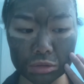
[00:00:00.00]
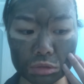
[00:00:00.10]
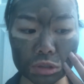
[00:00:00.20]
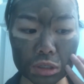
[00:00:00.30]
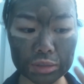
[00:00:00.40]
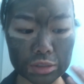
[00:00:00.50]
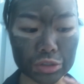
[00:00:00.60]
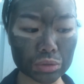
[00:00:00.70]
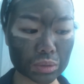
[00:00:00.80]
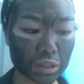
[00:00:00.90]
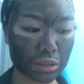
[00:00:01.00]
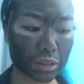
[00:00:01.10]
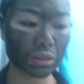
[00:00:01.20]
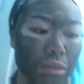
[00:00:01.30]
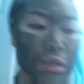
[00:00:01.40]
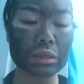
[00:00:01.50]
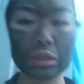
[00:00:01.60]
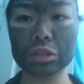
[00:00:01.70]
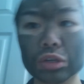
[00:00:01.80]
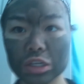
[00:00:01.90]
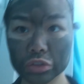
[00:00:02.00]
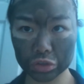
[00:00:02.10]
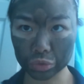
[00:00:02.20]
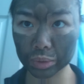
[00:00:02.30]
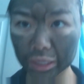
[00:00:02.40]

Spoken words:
really get into it, and I'll let you guys know why